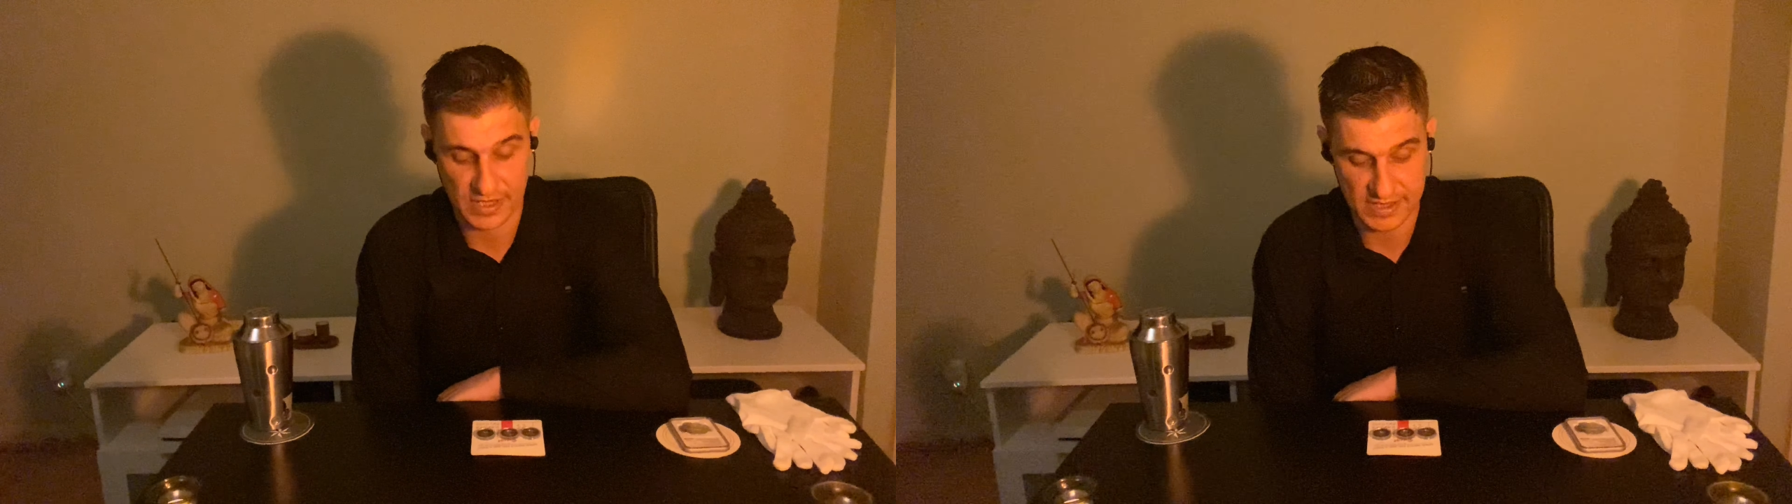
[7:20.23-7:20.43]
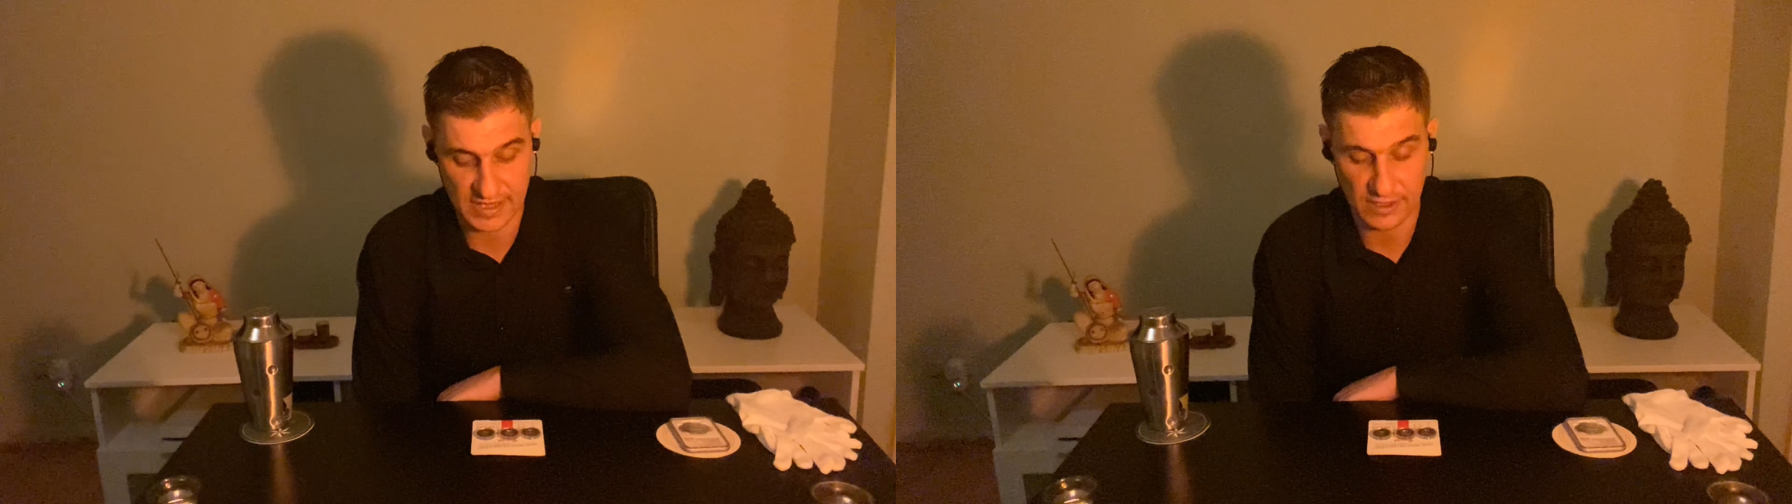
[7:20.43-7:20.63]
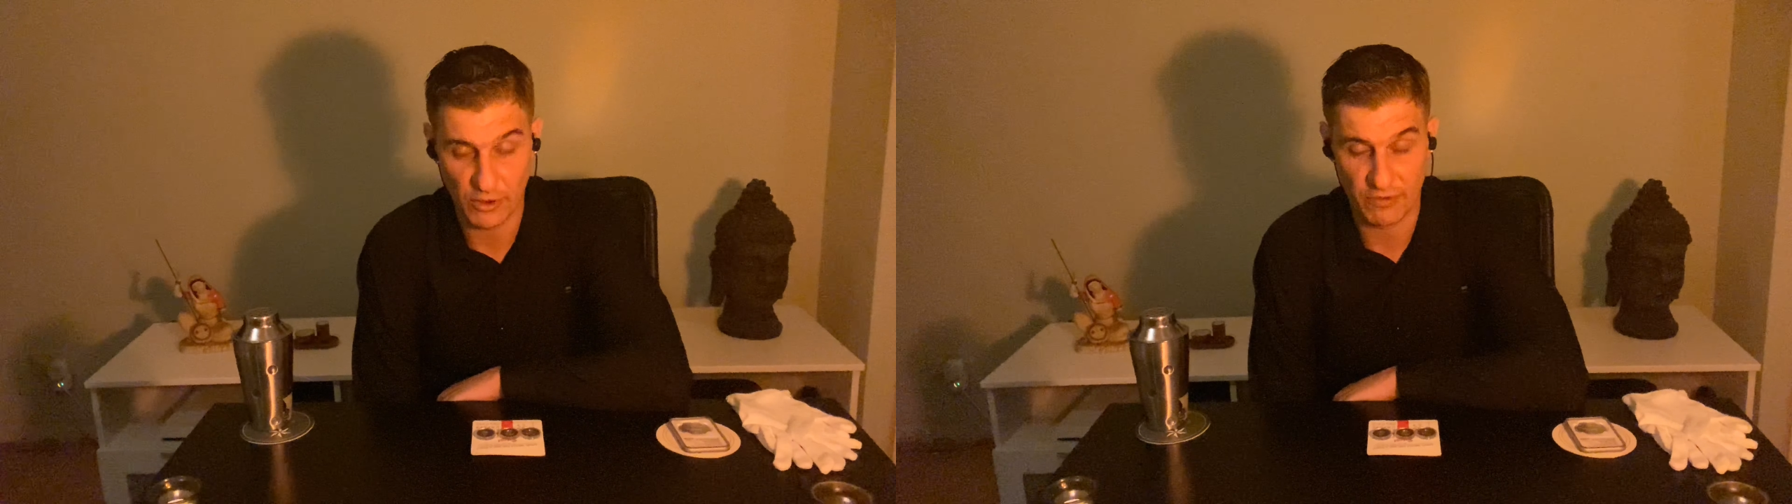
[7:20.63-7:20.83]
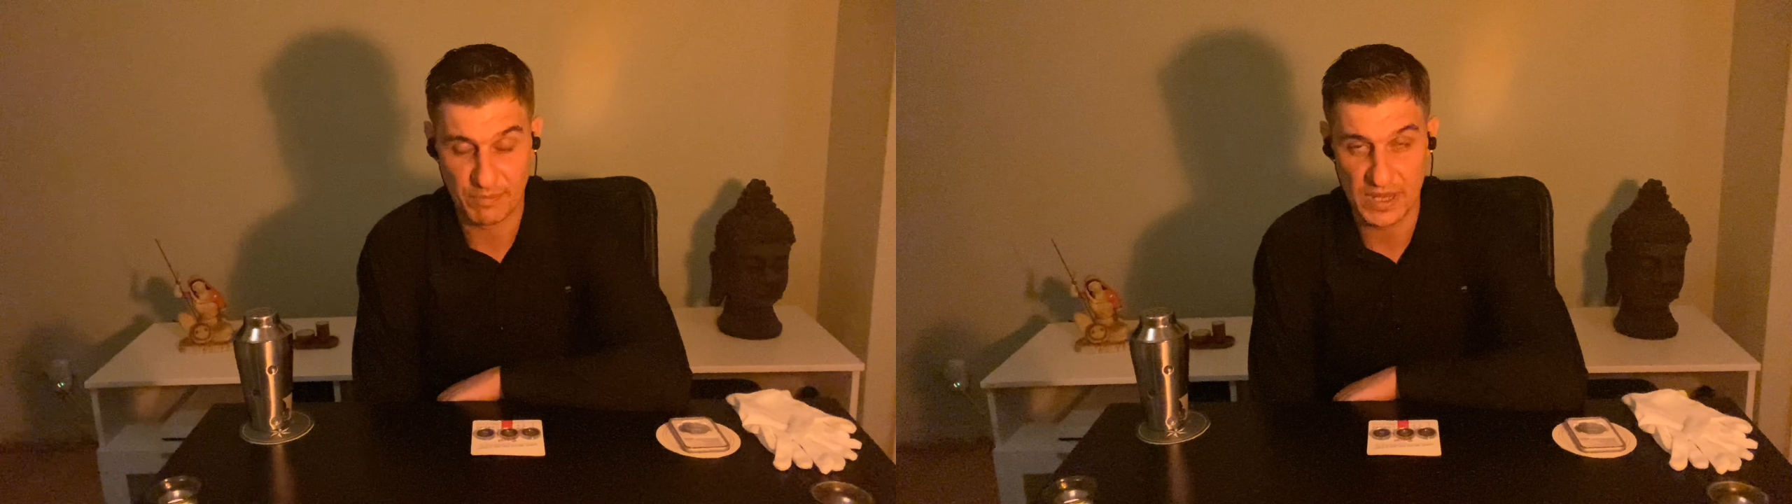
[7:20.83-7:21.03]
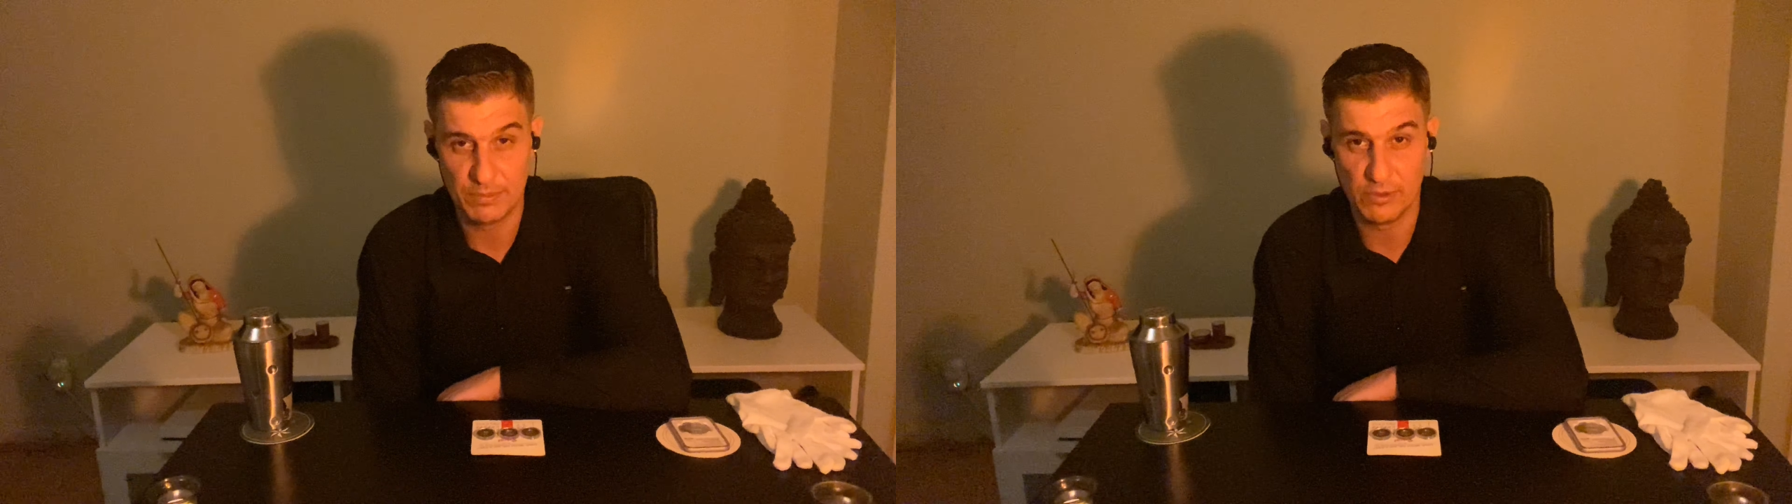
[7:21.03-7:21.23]
And I see a lot of
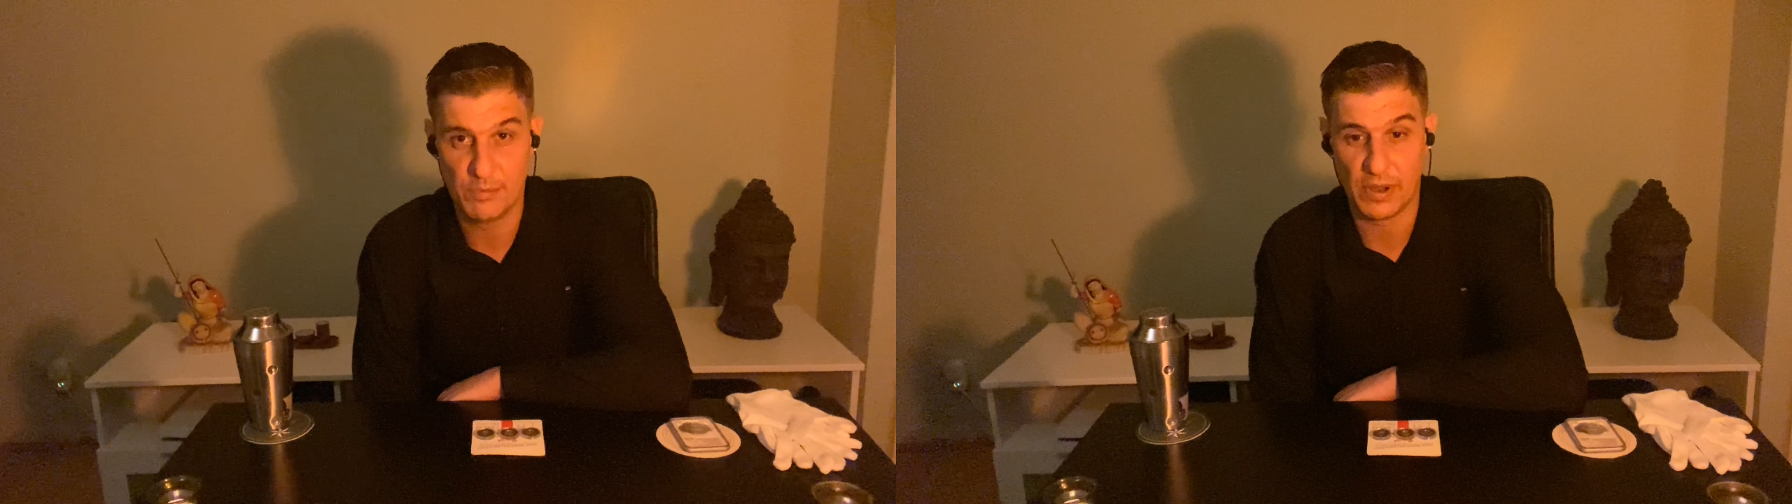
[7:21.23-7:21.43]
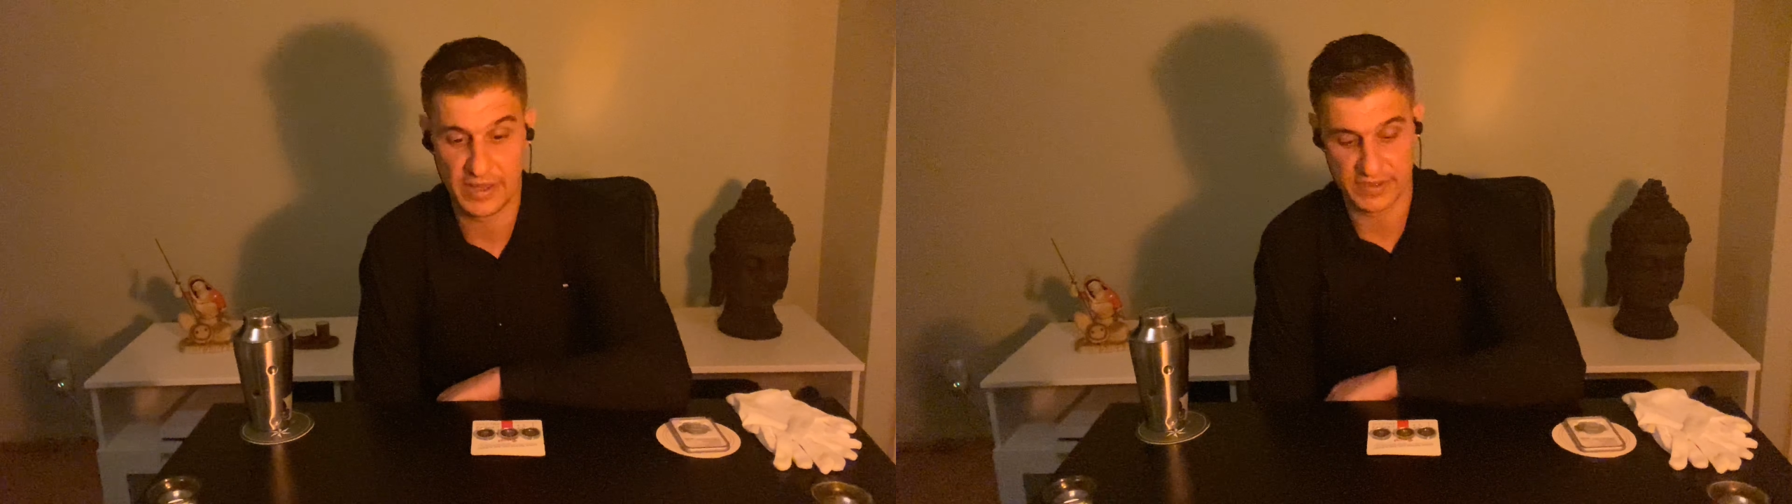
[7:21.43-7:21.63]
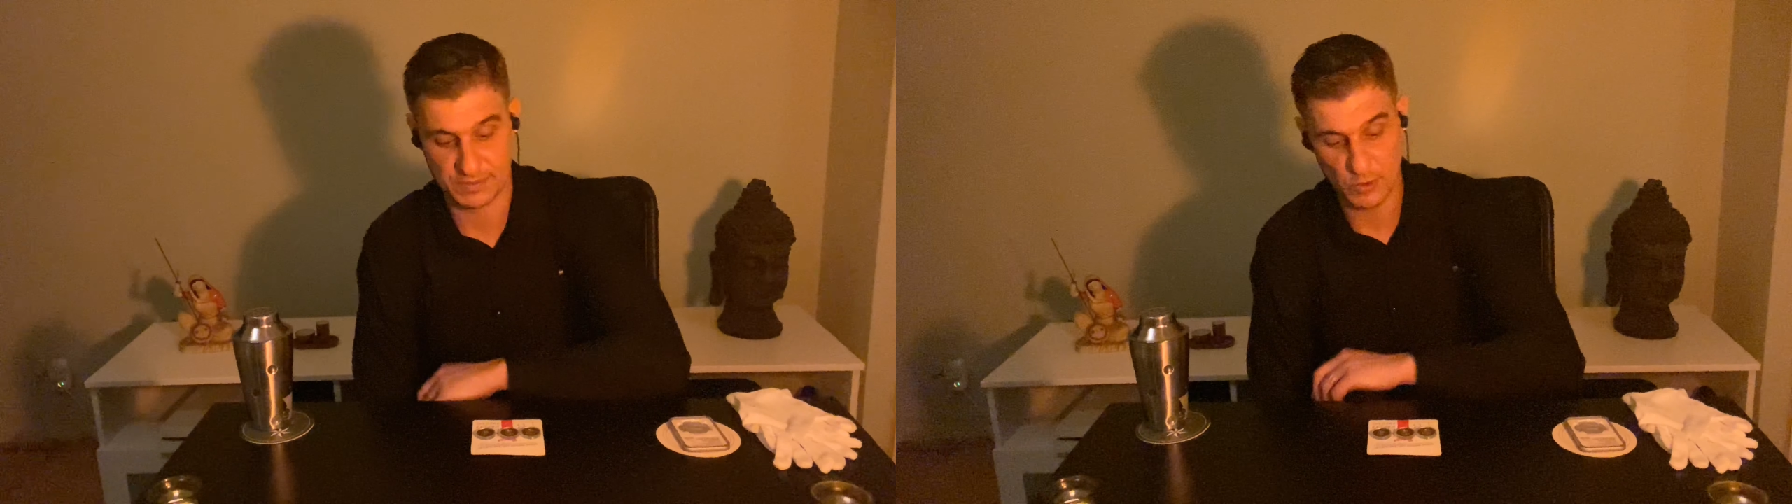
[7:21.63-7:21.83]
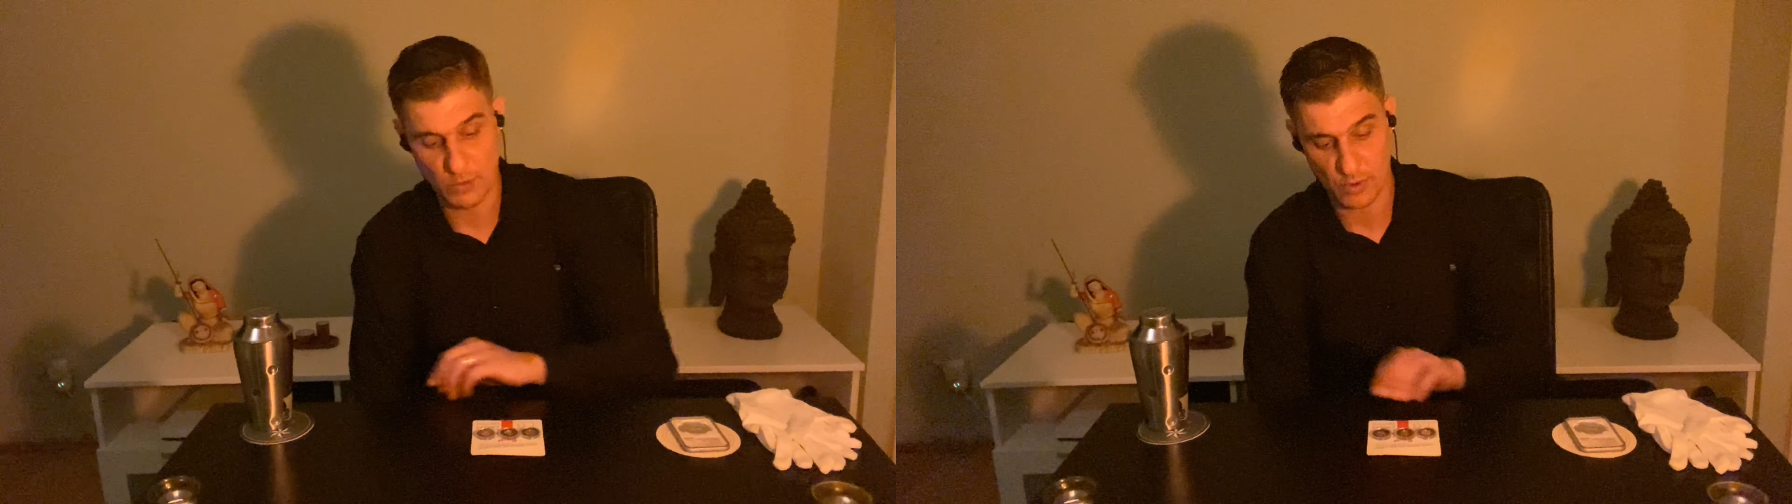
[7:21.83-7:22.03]
people buy the small